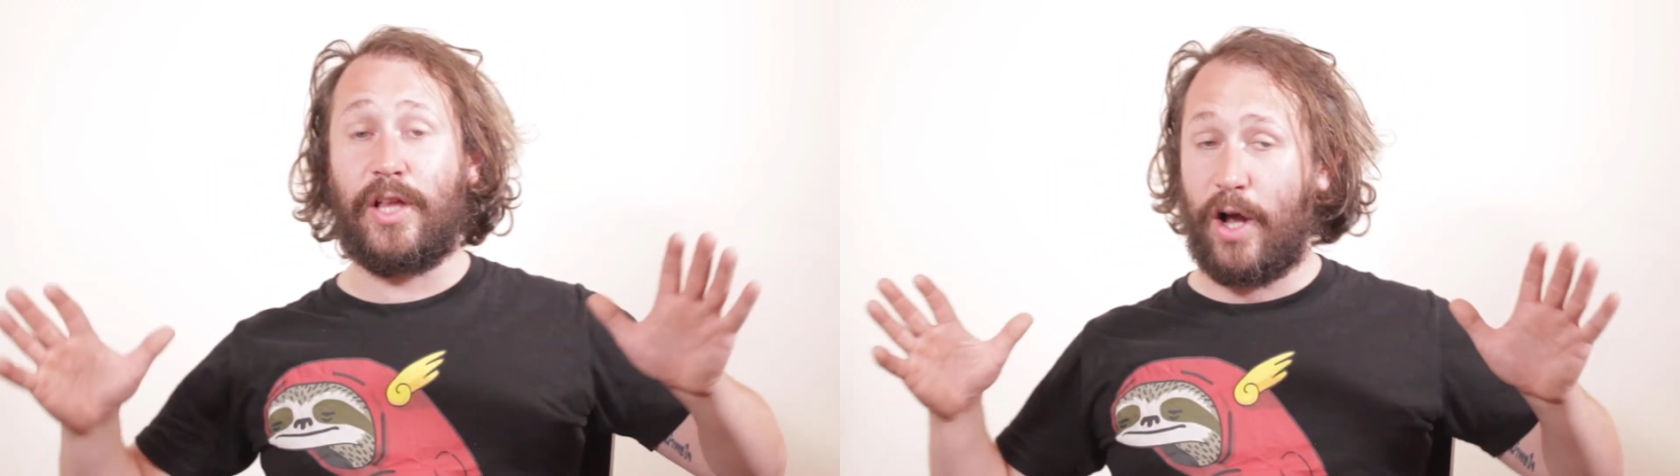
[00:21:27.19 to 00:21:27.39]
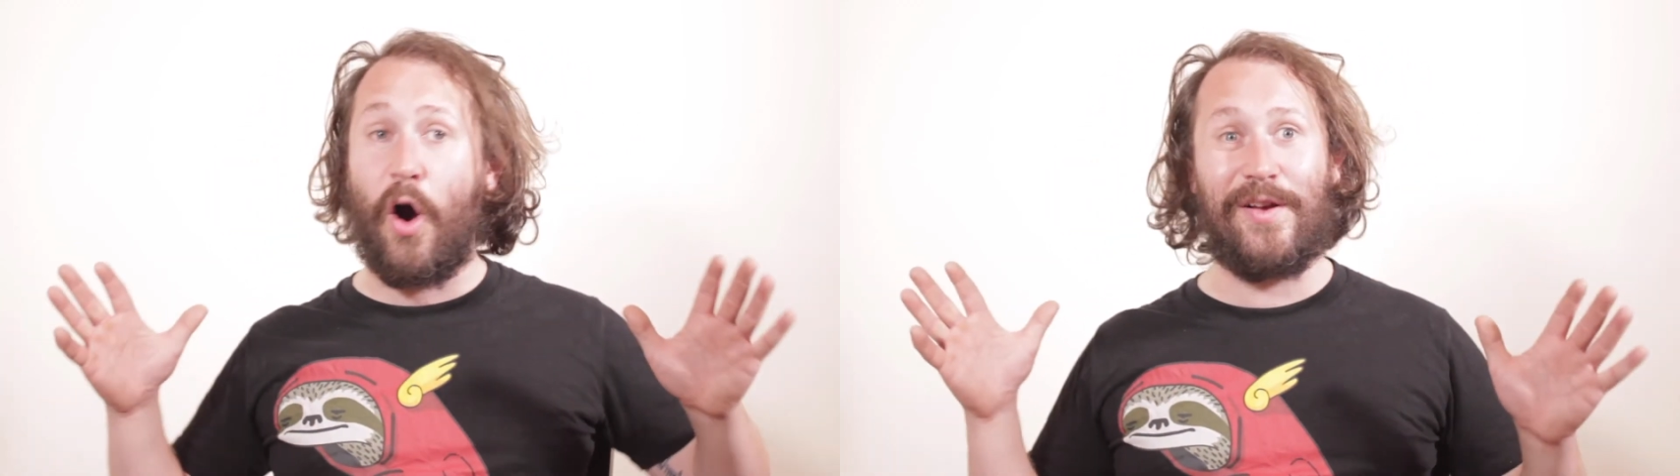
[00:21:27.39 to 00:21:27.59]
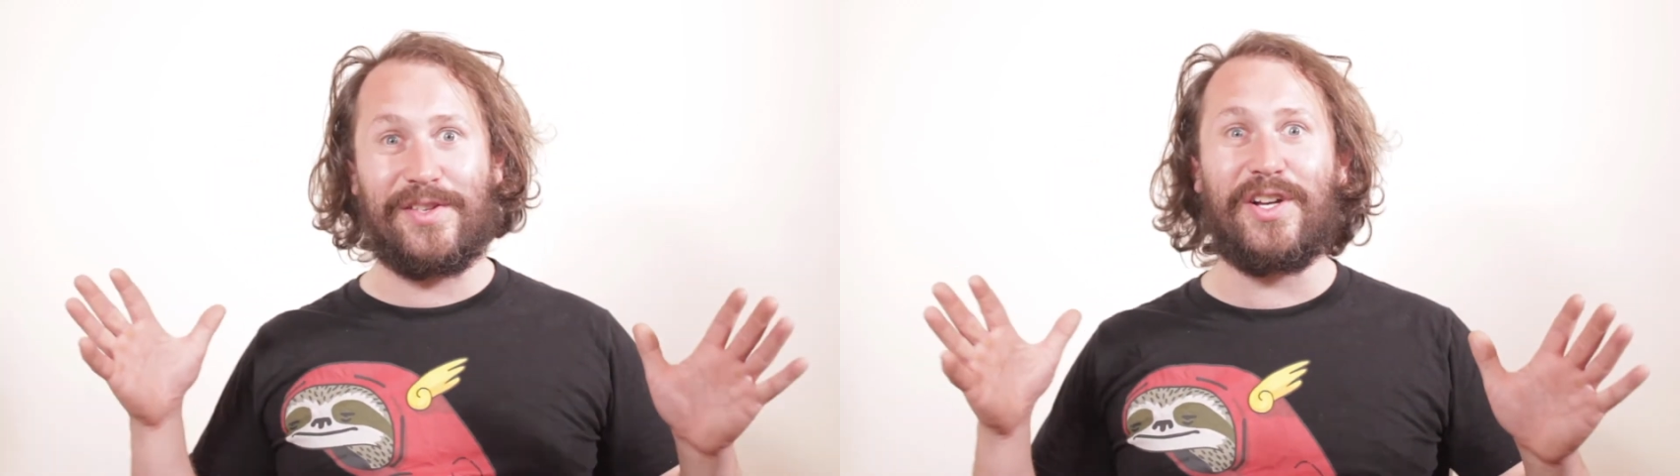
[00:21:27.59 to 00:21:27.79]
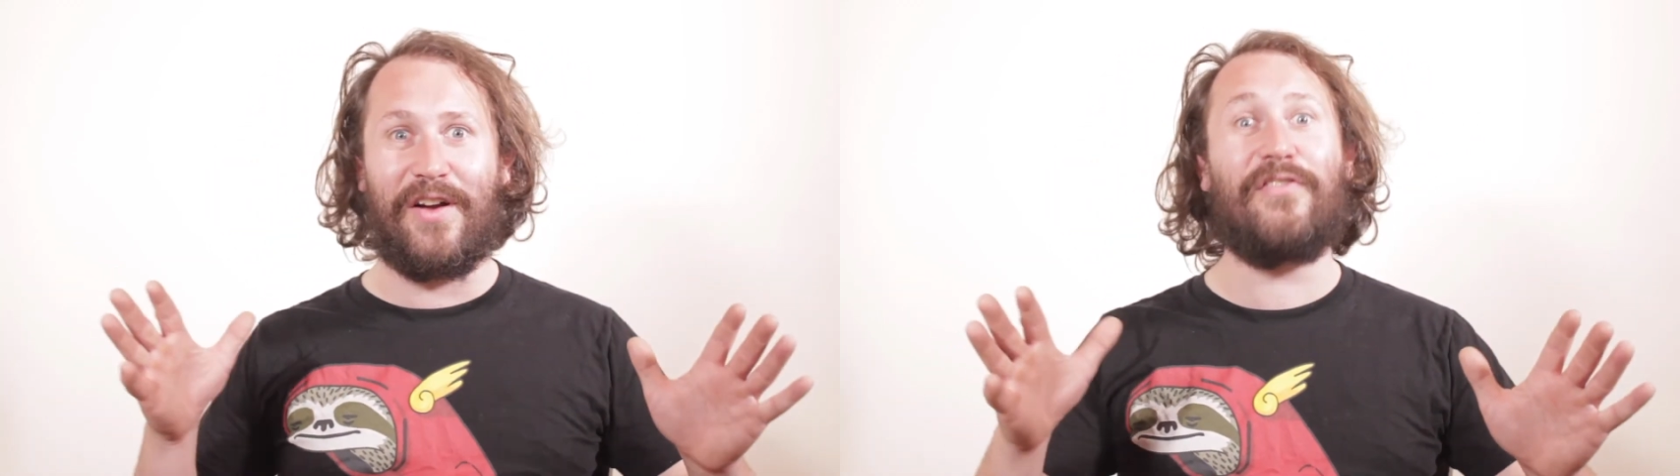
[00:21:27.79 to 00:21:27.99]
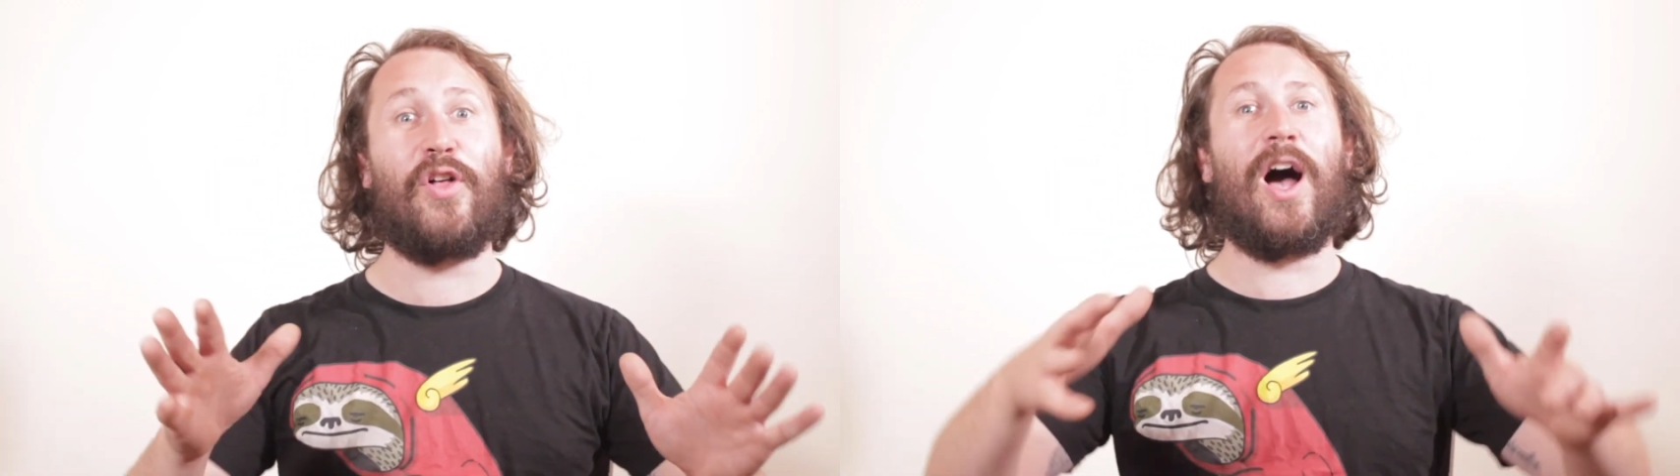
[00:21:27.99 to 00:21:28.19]
You're like, "Oh, he's
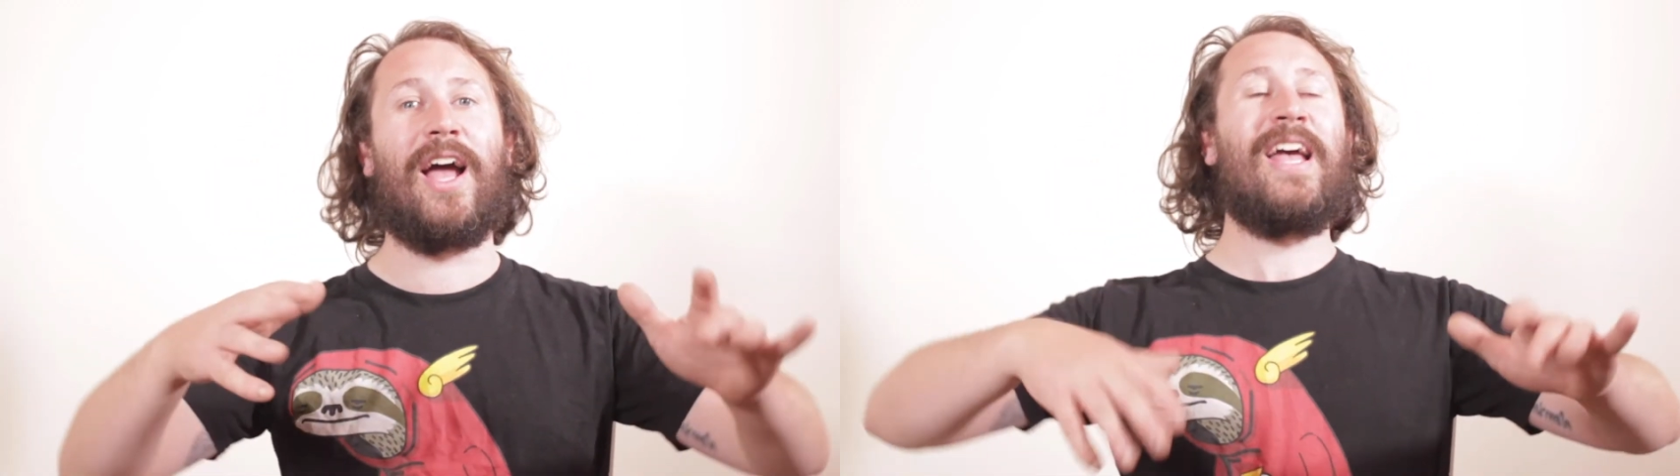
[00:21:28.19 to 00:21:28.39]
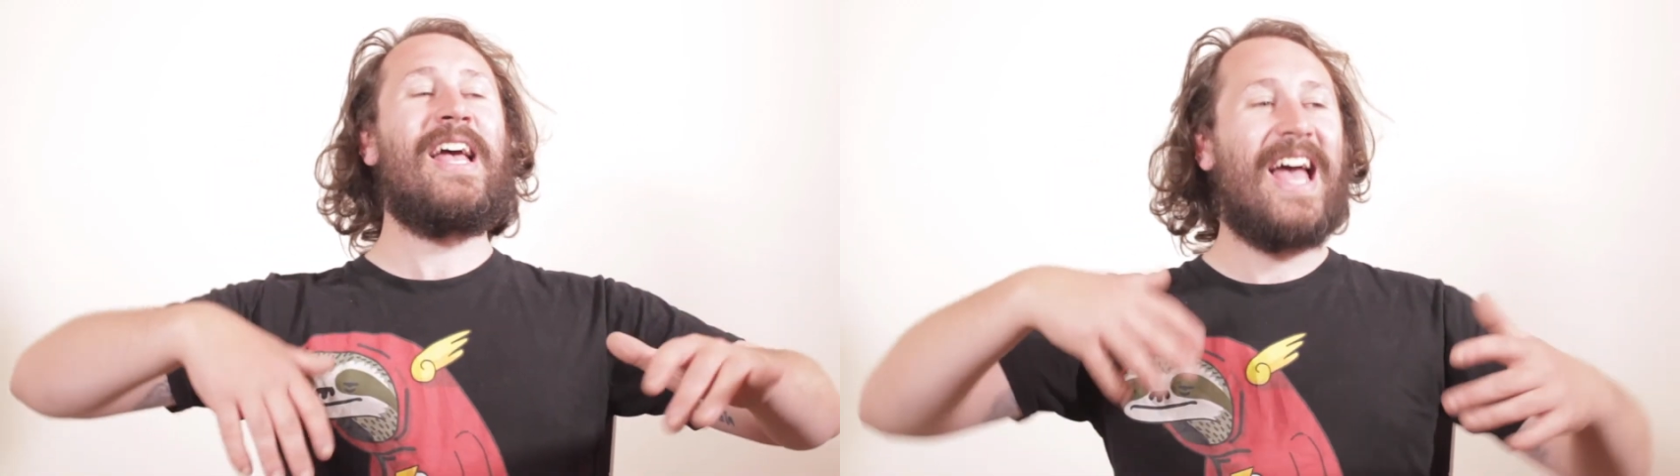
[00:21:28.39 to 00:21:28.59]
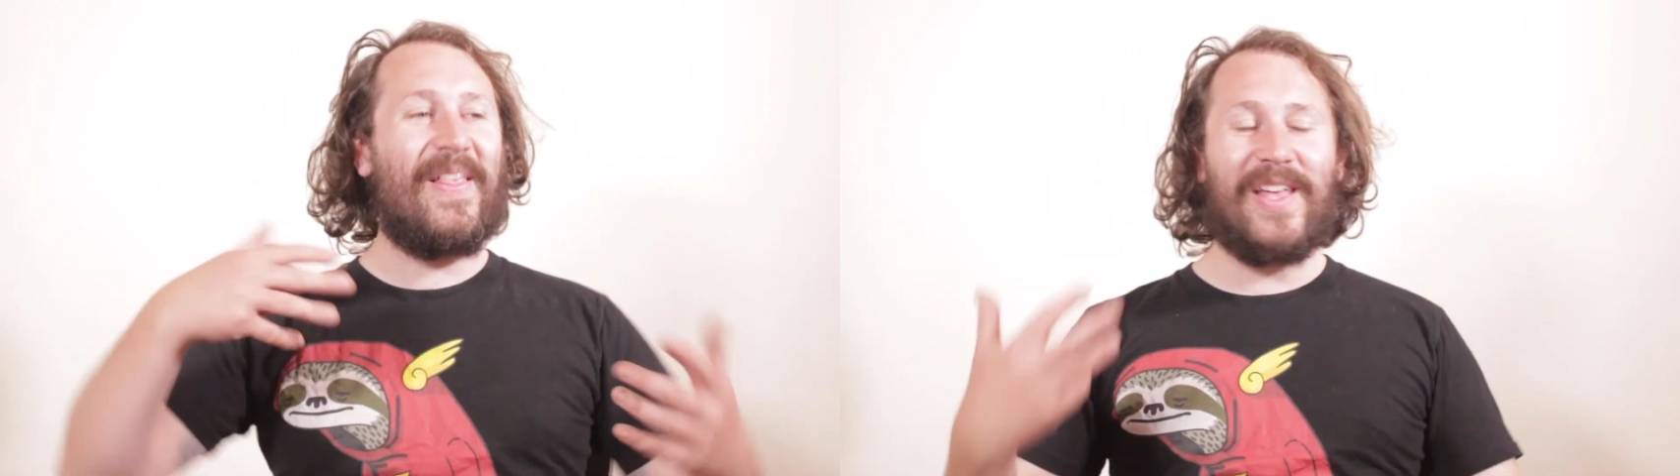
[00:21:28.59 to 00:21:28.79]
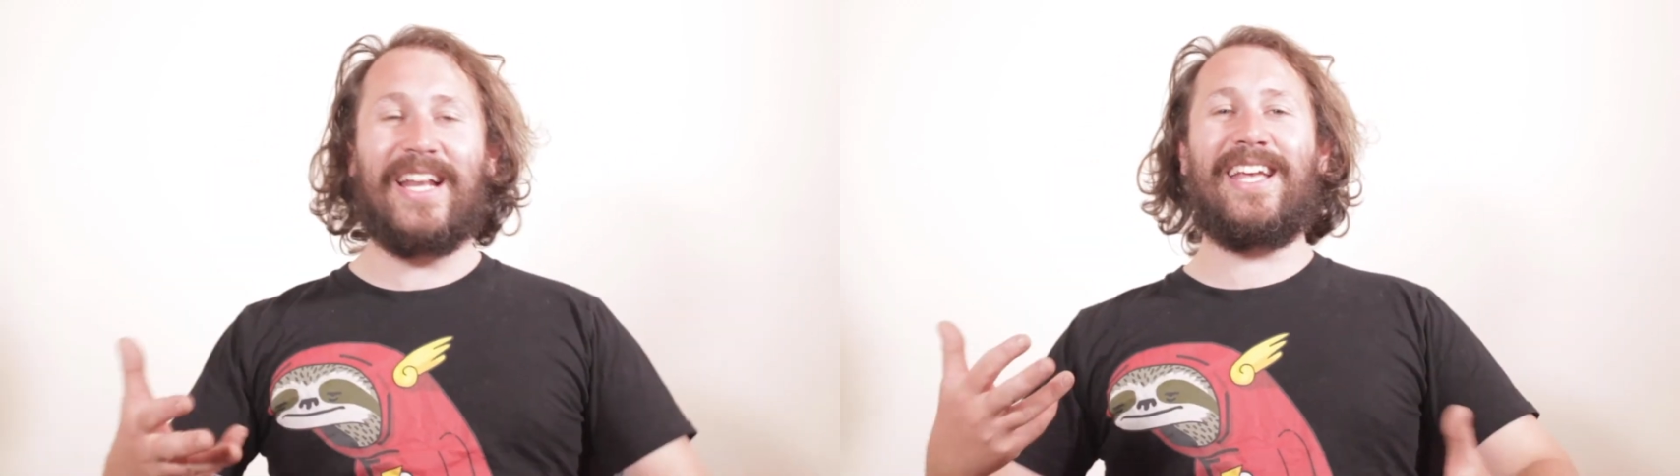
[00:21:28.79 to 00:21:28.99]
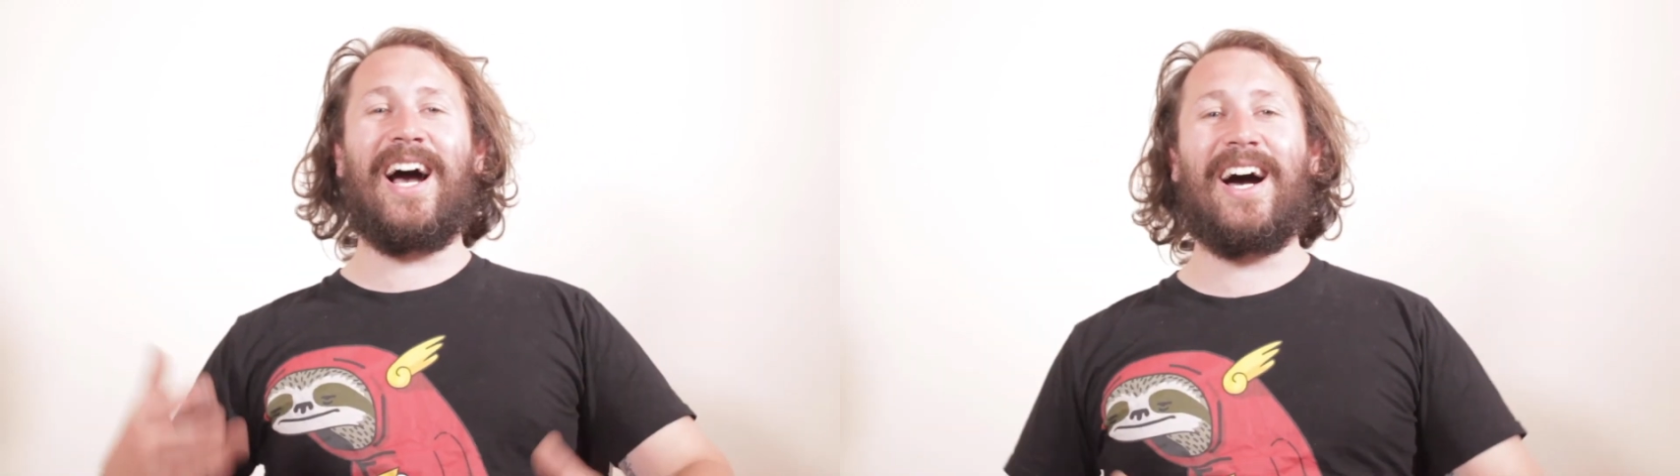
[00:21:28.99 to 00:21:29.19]
gonna fly," and then
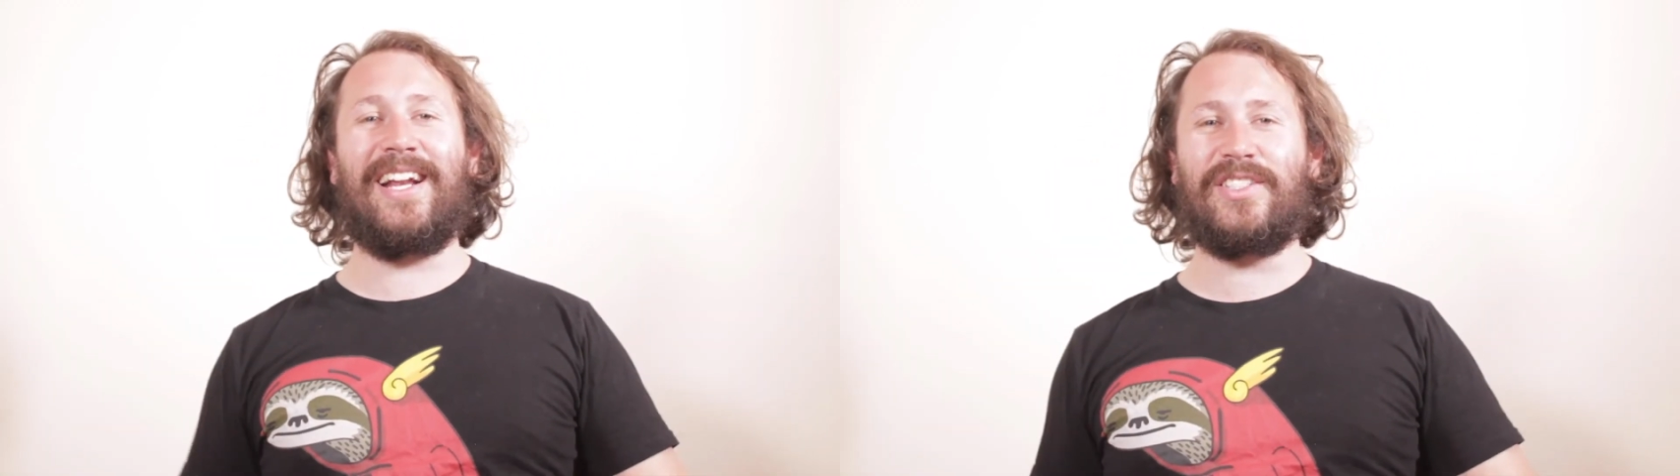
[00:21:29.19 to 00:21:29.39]
he can't.